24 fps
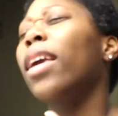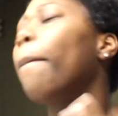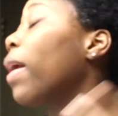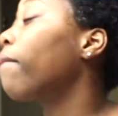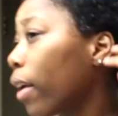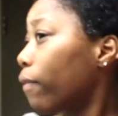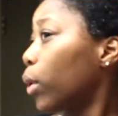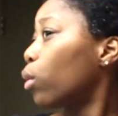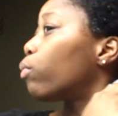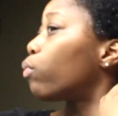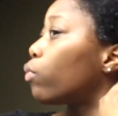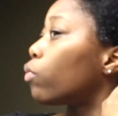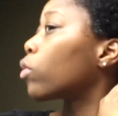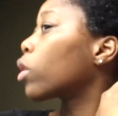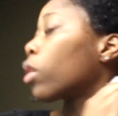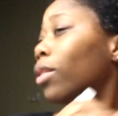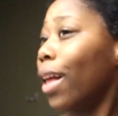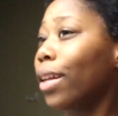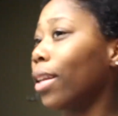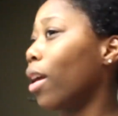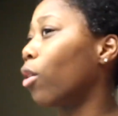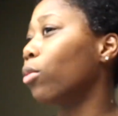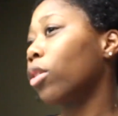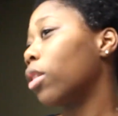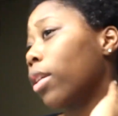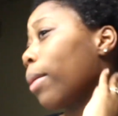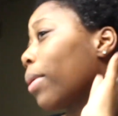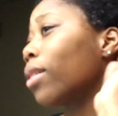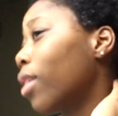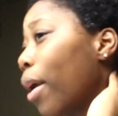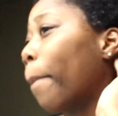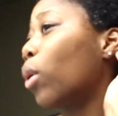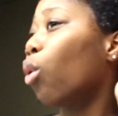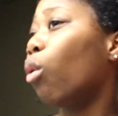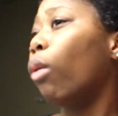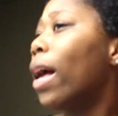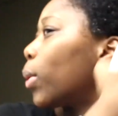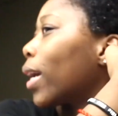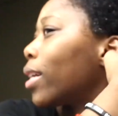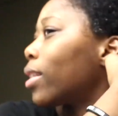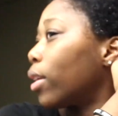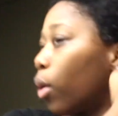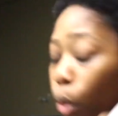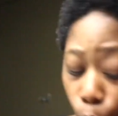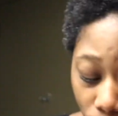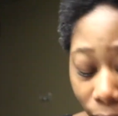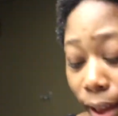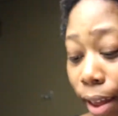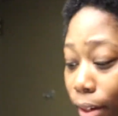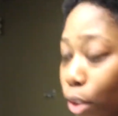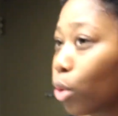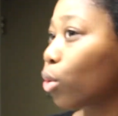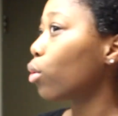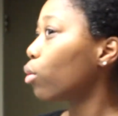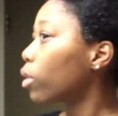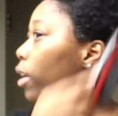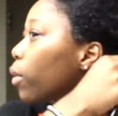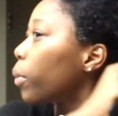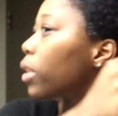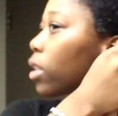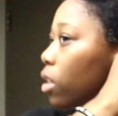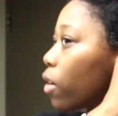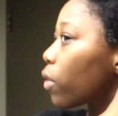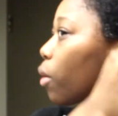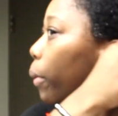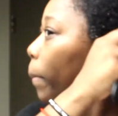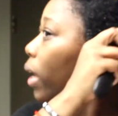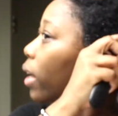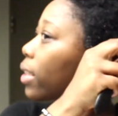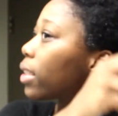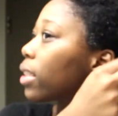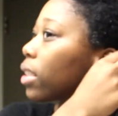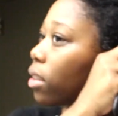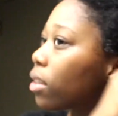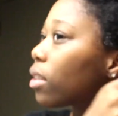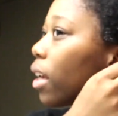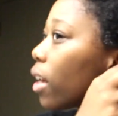her thing with that song. Like shout out to Queen.